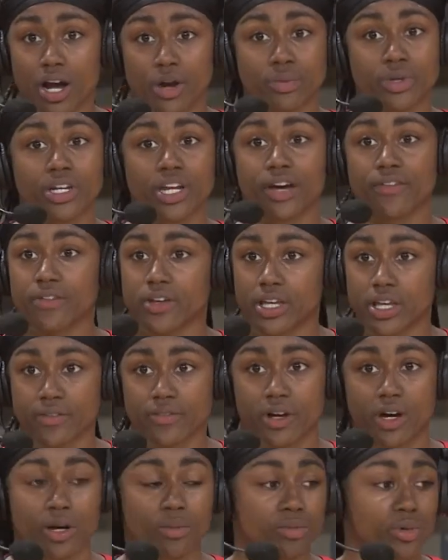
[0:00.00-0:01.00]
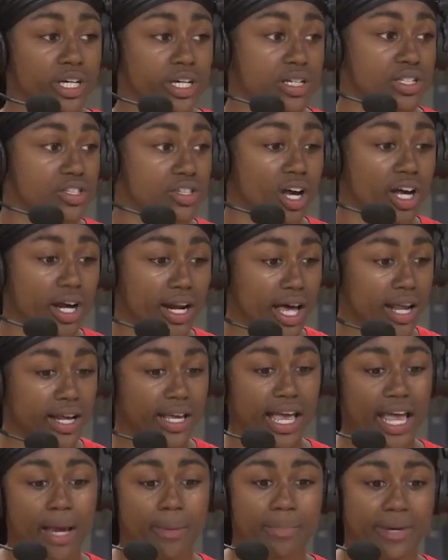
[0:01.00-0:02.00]
We never give up. We started out a
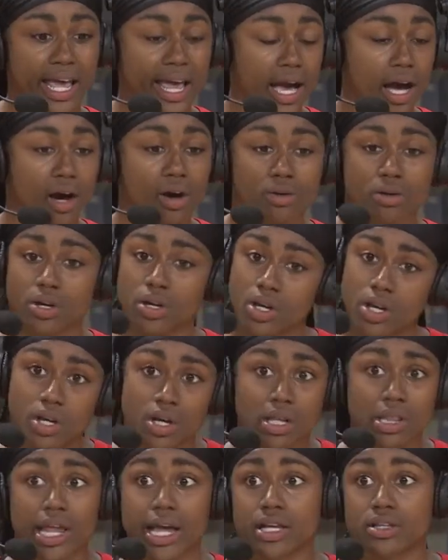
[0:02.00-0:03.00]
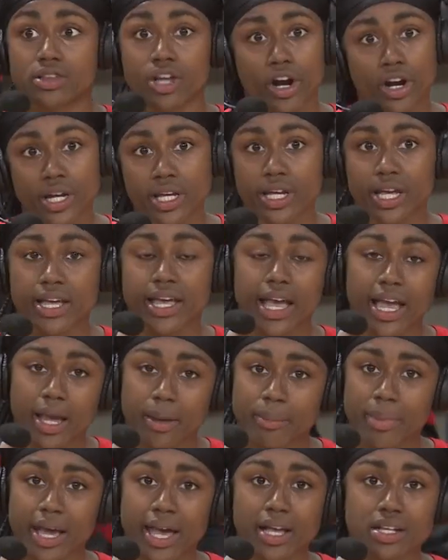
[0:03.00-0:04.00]
game down like 30 and came
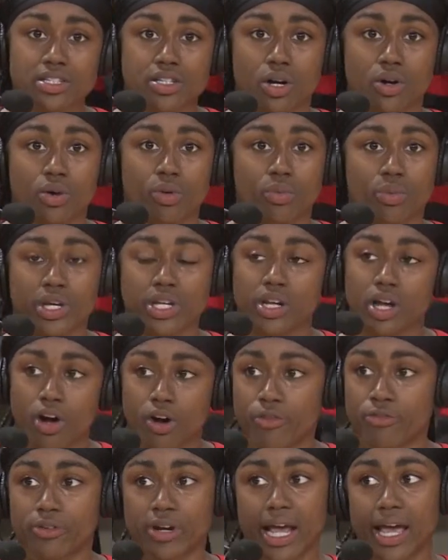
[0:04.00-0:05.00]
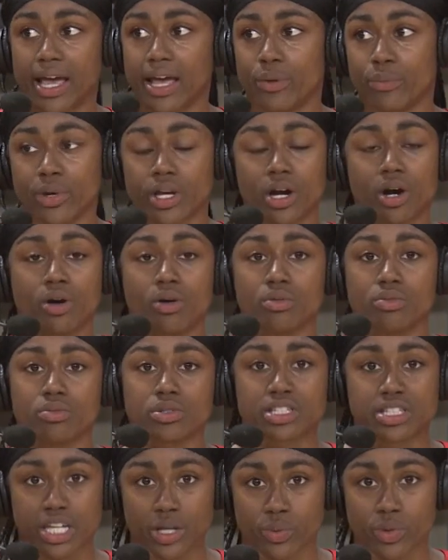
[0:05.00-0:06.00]
back, so we mm-hmm. known for that. And we going to
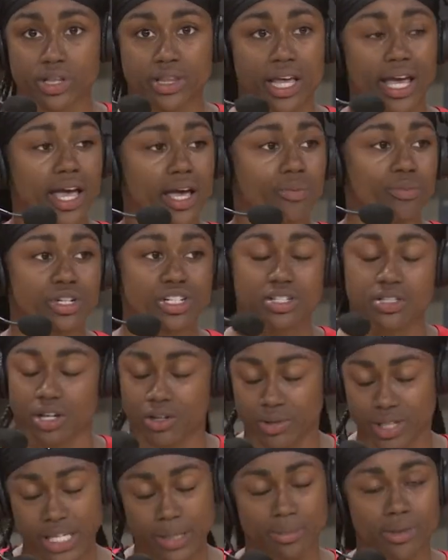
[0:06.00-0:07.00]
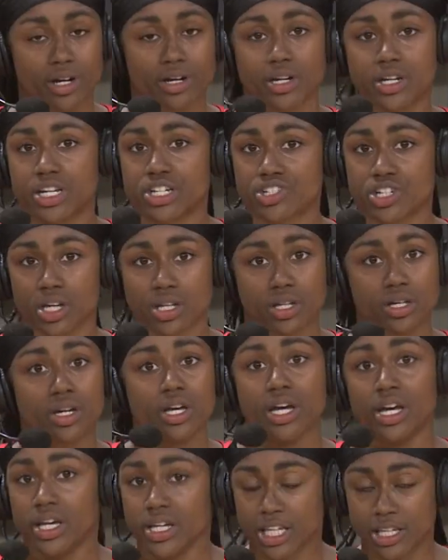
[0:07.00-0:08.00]
stick with that. We just going to keep learning each other,
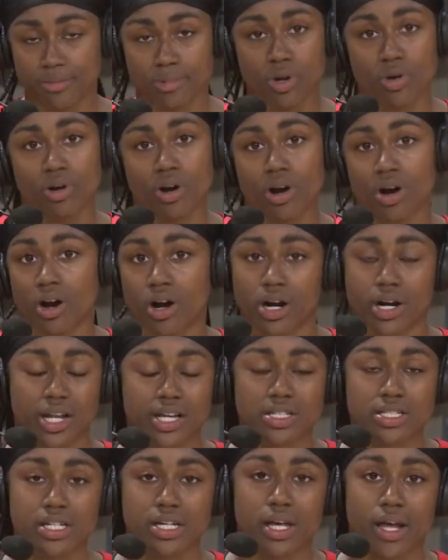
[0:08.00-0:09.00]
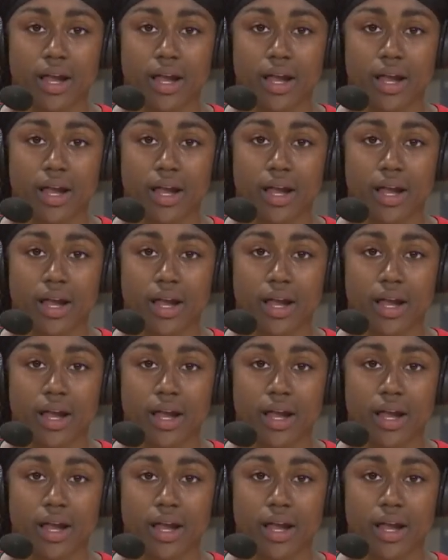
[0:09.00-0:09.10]
keep going hard. That's it.